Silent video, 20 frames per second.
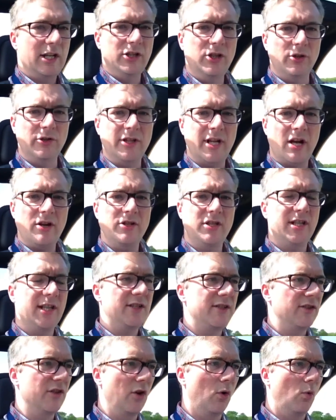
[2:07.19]
You'll
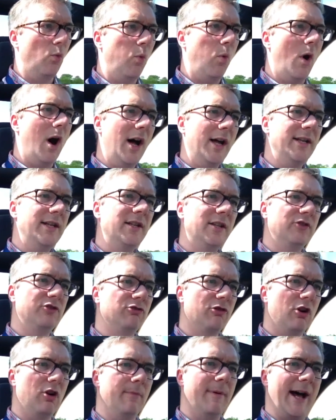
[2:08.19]
notice the one
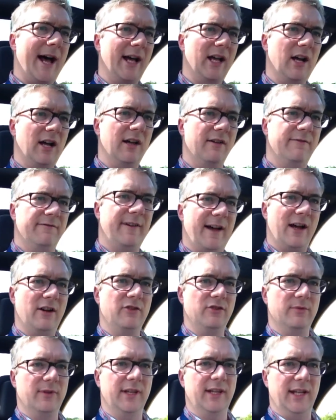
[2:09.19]
drawback I have
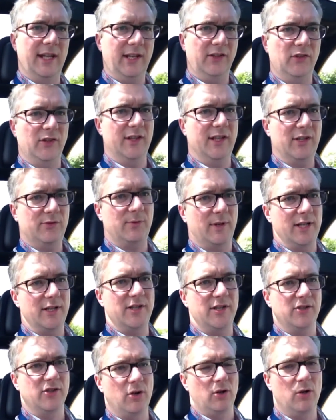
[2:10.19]
found with this, and this one
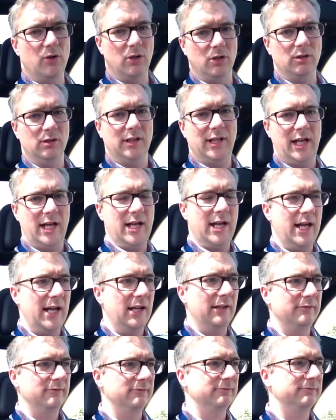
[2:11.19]
is all
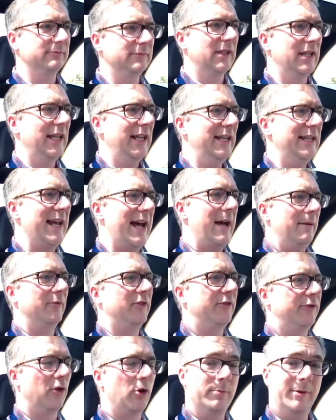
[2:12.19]
Edam's
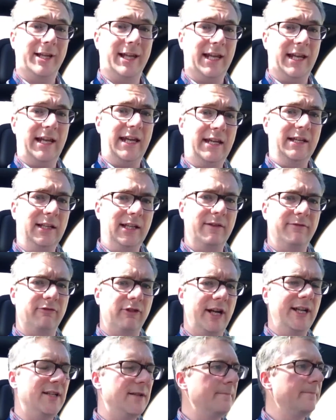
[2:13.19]
Formula E
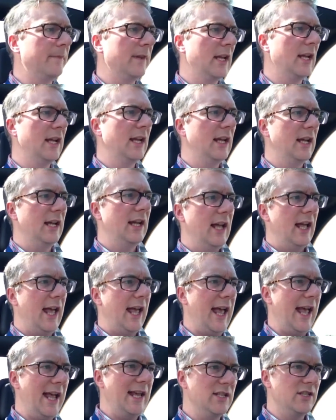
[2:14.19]
liveried,
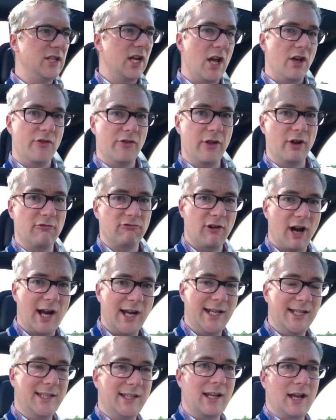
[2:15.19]
is the
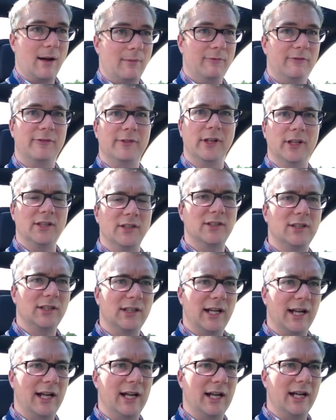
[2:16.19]
ride comfort.
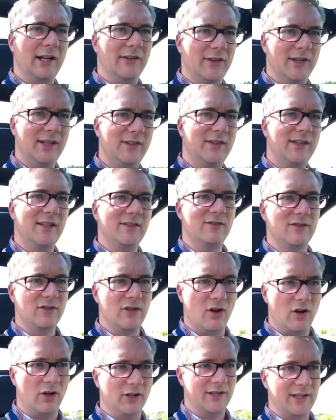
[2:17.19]
This is
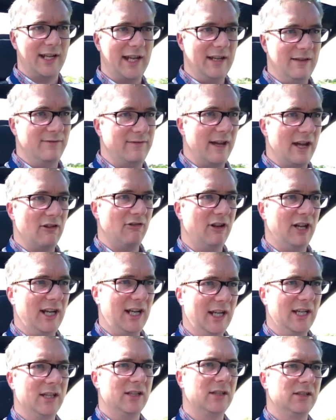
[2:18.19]
not a
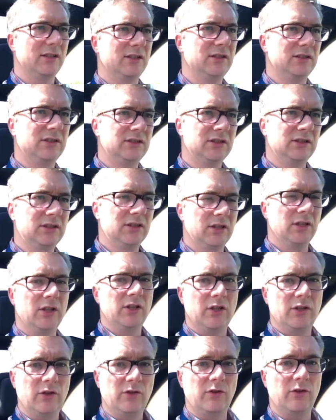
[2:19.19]
very
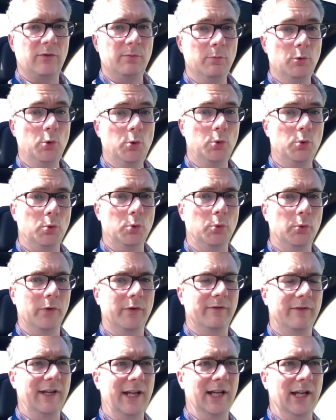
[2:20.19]
smooth
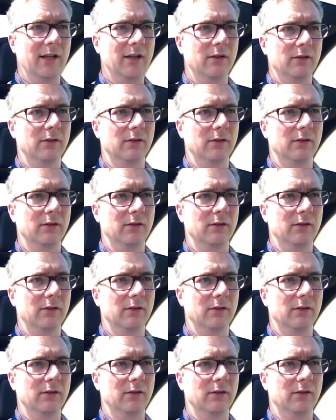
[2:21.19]
vehicle.